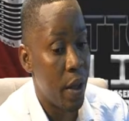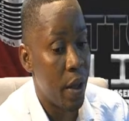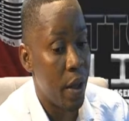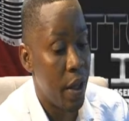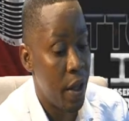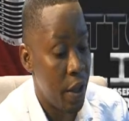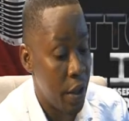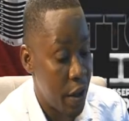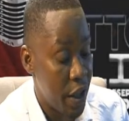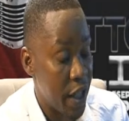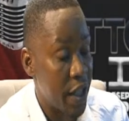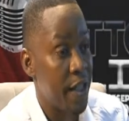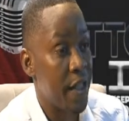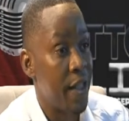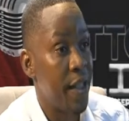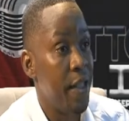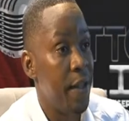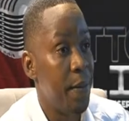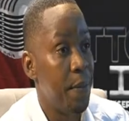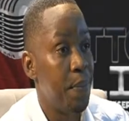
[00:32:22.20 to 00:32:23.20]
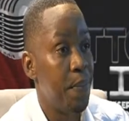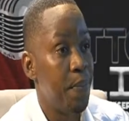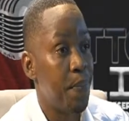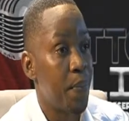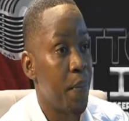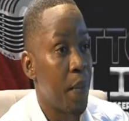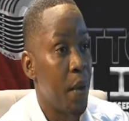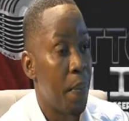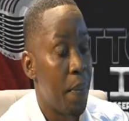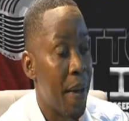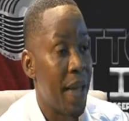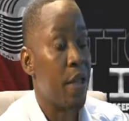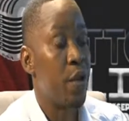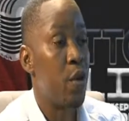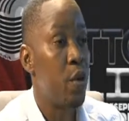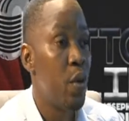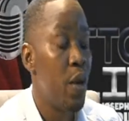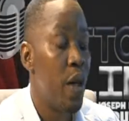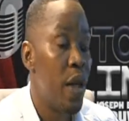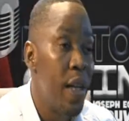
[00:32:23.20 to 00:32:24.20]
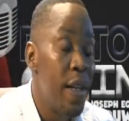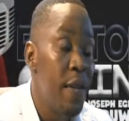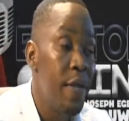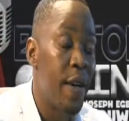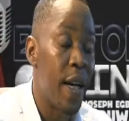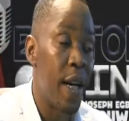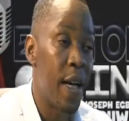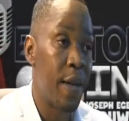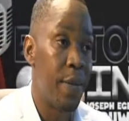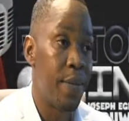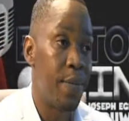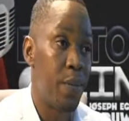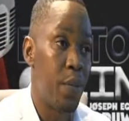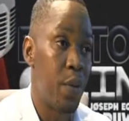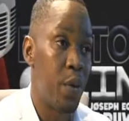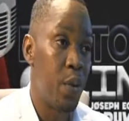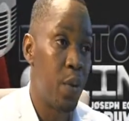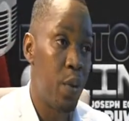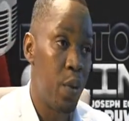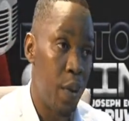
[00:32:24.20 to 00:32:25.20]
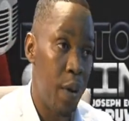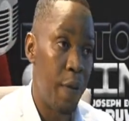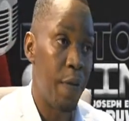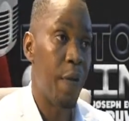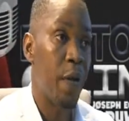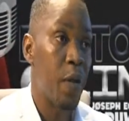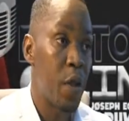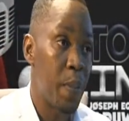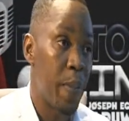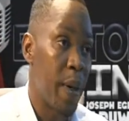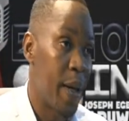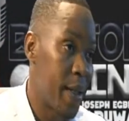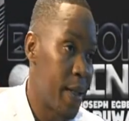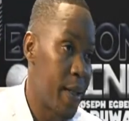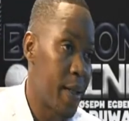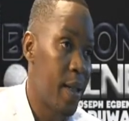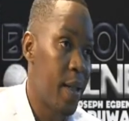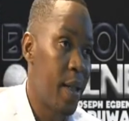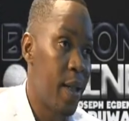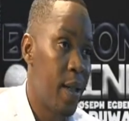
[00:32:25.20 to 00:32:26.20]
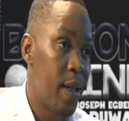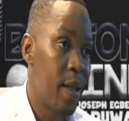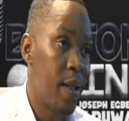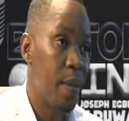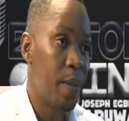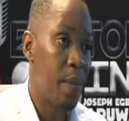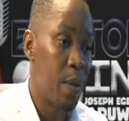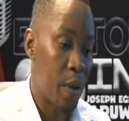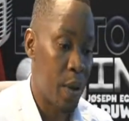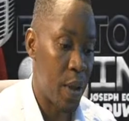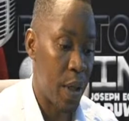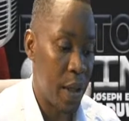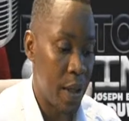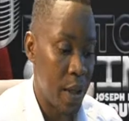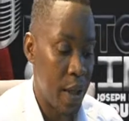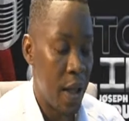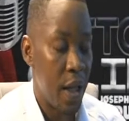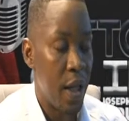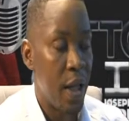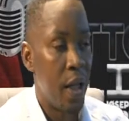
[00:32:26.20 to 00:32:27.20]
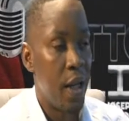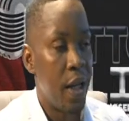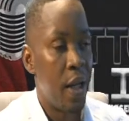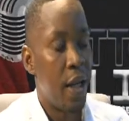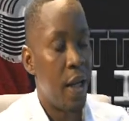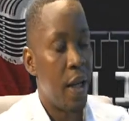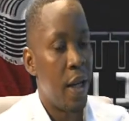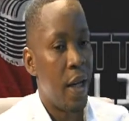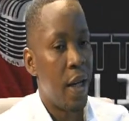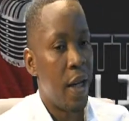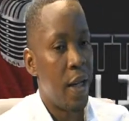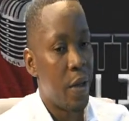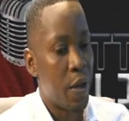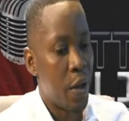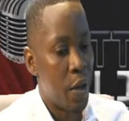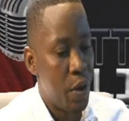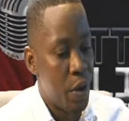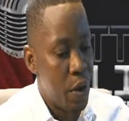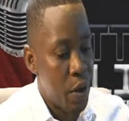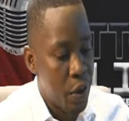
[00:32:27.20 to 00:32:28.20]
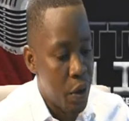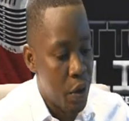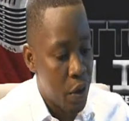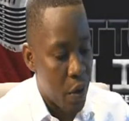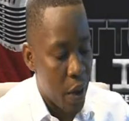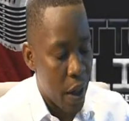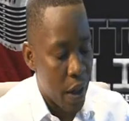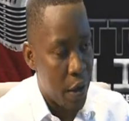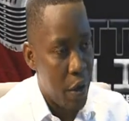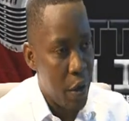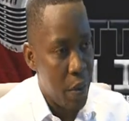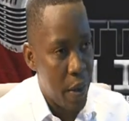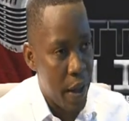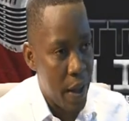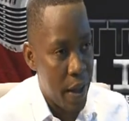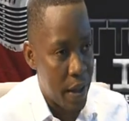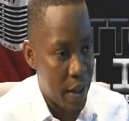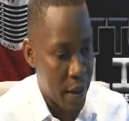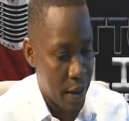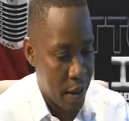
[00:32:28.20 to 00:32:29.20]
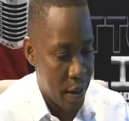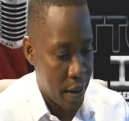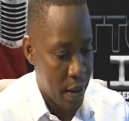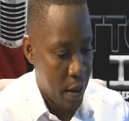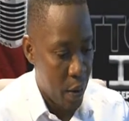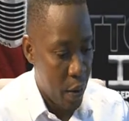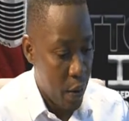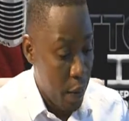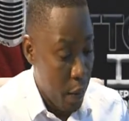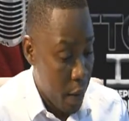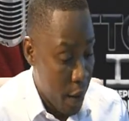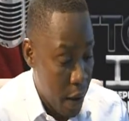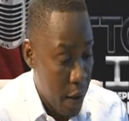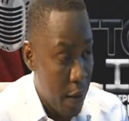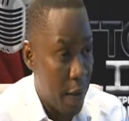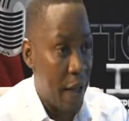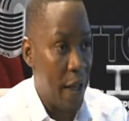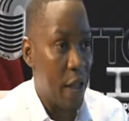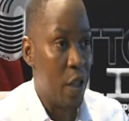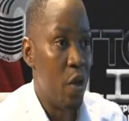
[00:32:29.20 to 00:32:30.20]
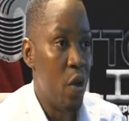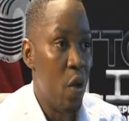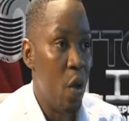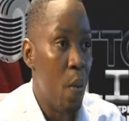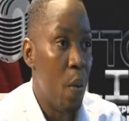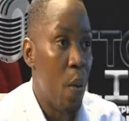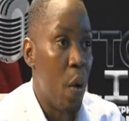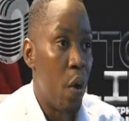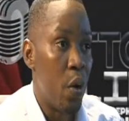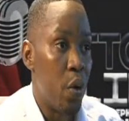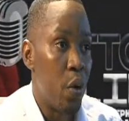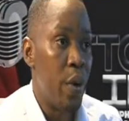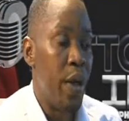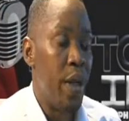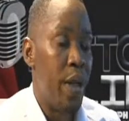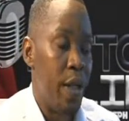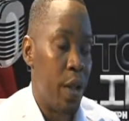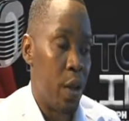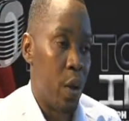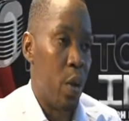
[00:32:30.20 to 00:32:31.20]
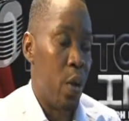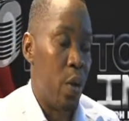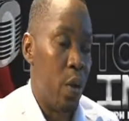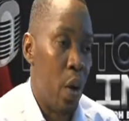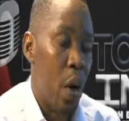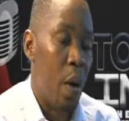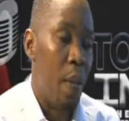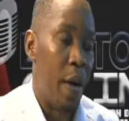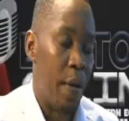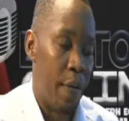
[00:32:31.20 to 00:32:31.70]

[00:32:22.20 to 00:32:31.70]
ingesting, pass through the liver to a first pass process, it continues to accumulate. The liver is no more doing its own normal